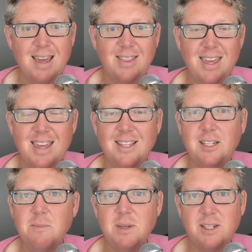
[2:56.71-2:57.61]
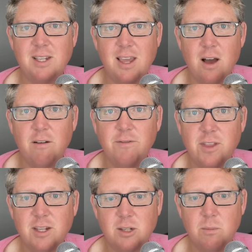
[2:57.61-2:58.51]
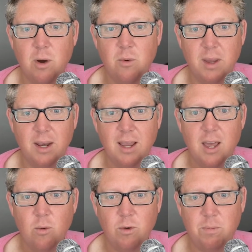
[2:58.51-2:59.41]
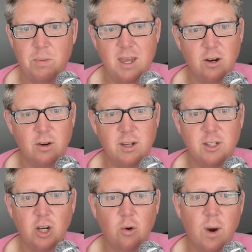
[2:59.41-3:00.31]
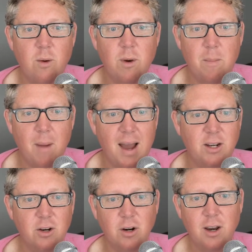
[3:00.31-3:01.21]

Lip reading: The intimacy of this moment with Peter is the great reminder